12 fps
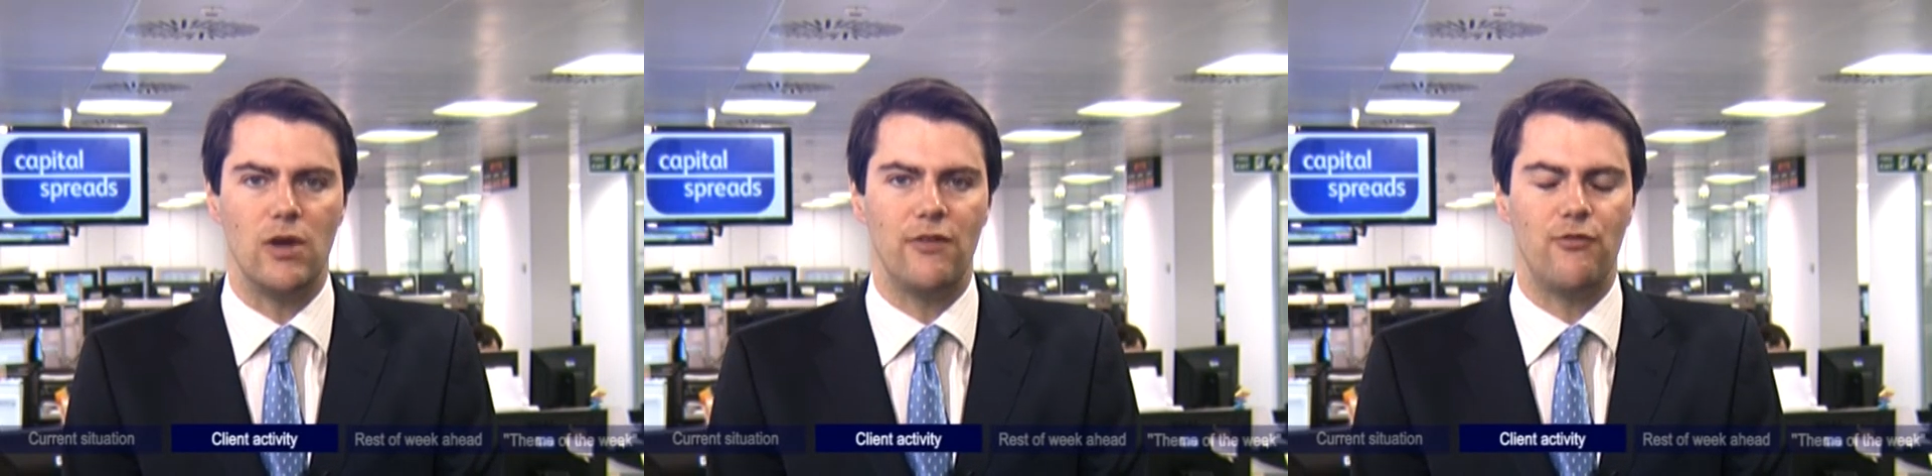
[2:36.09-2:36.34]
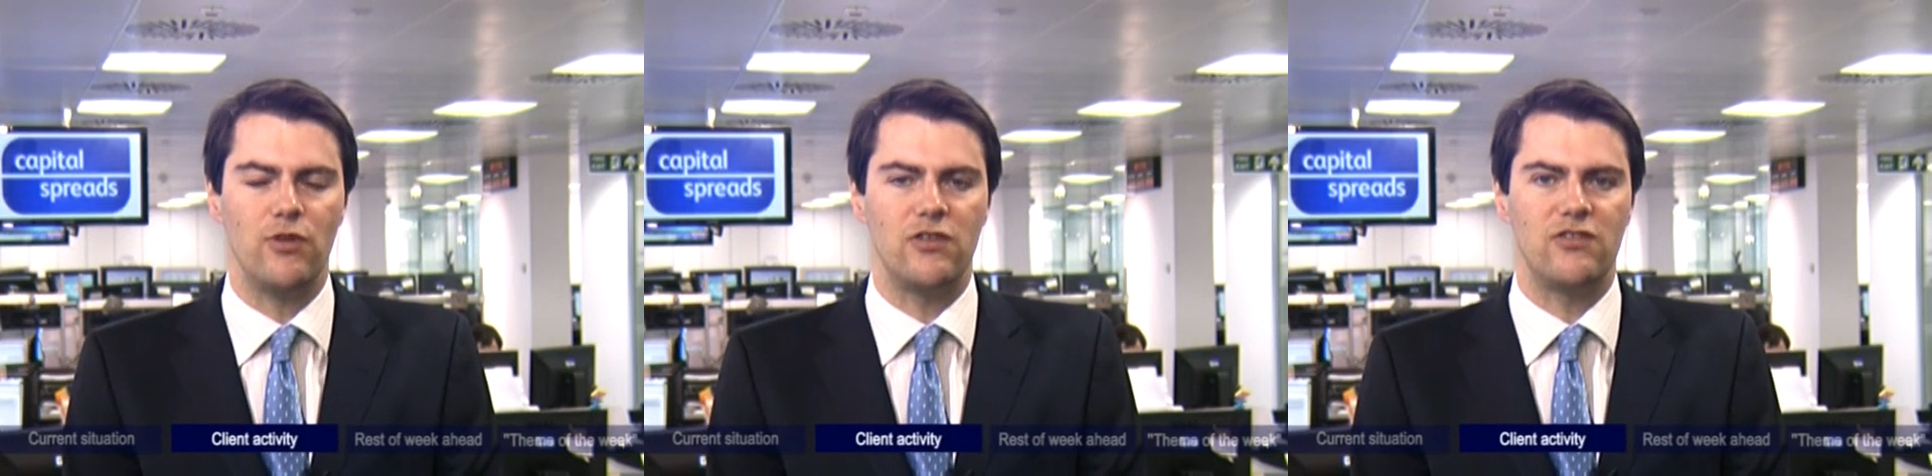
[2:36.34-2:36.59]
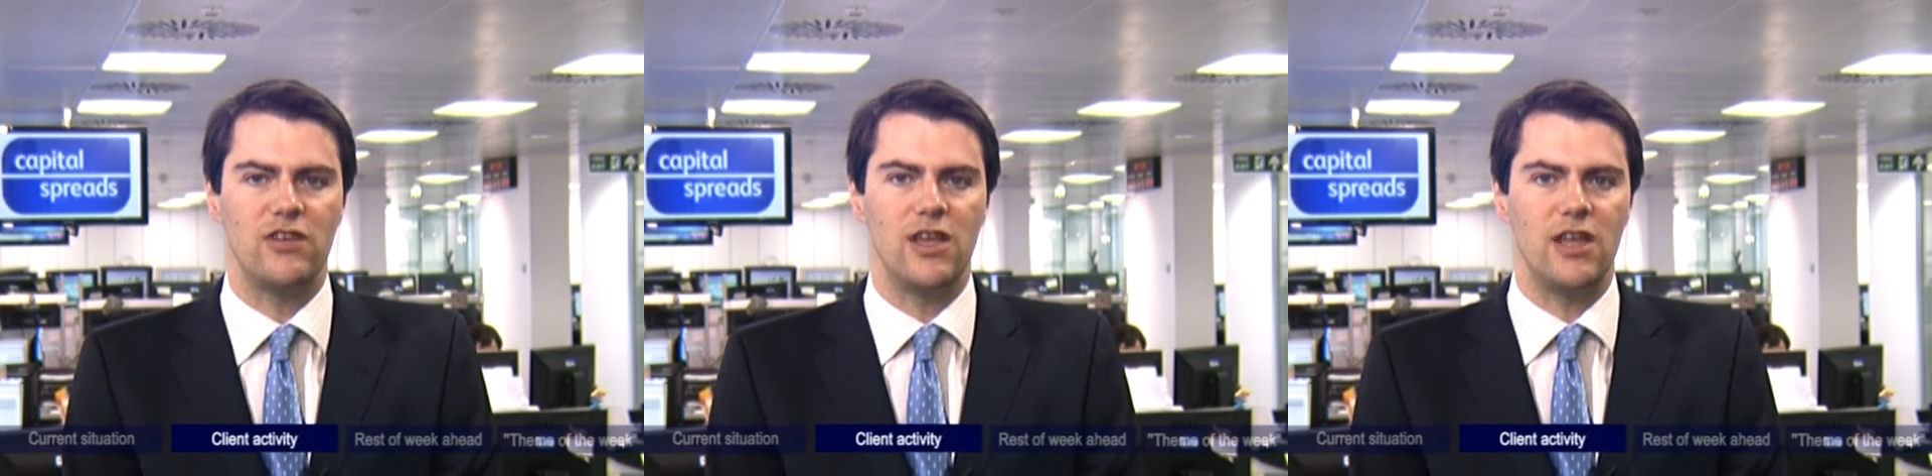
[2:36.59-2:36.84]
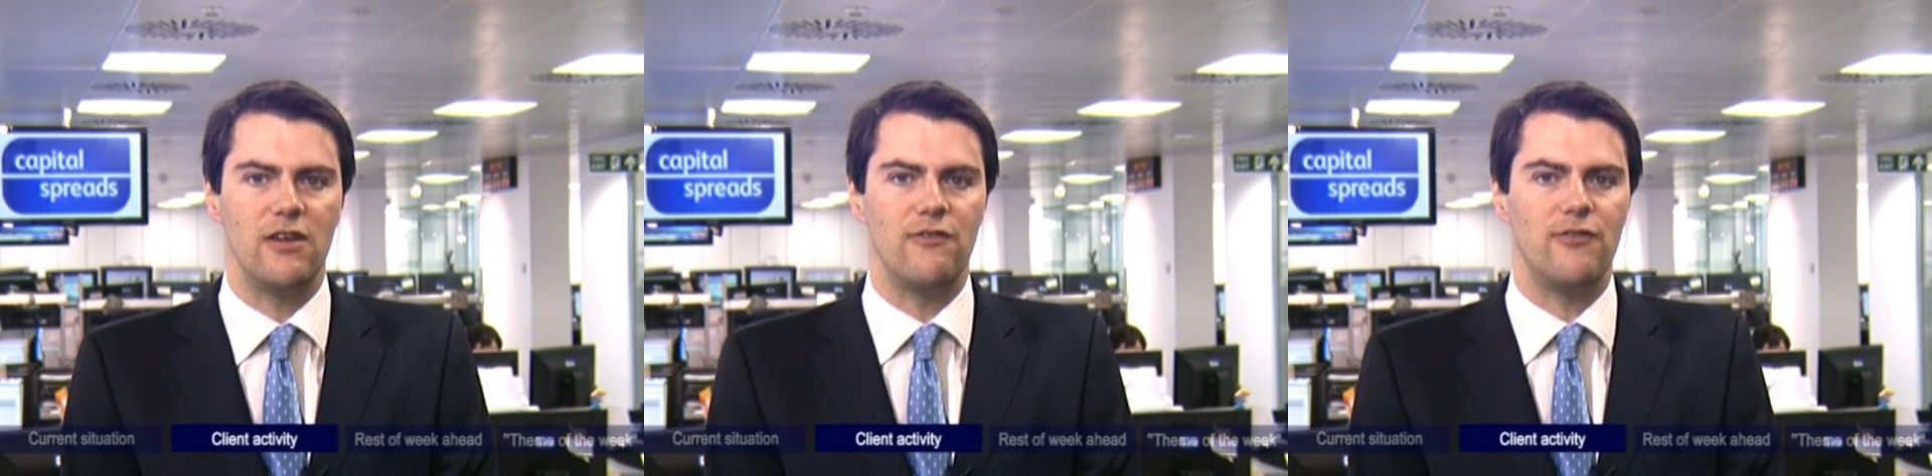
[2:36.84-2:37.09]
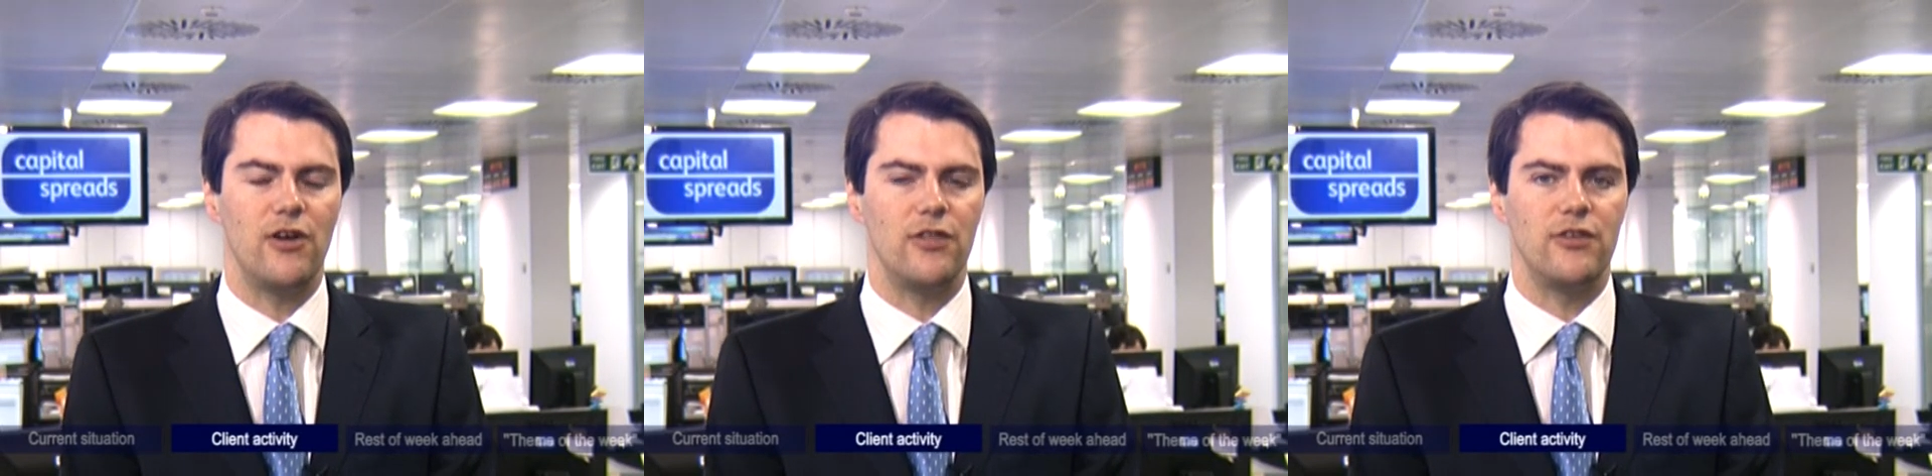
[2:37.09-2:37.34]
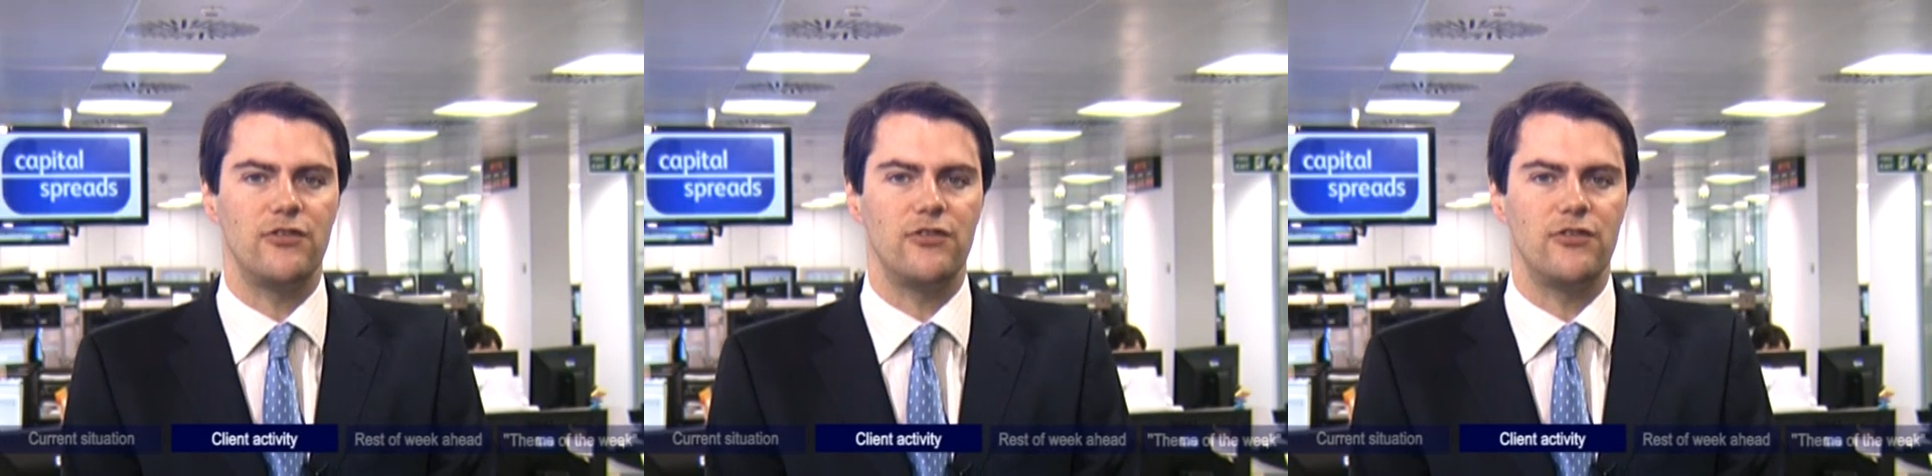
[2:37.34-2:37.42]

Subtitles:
if we see further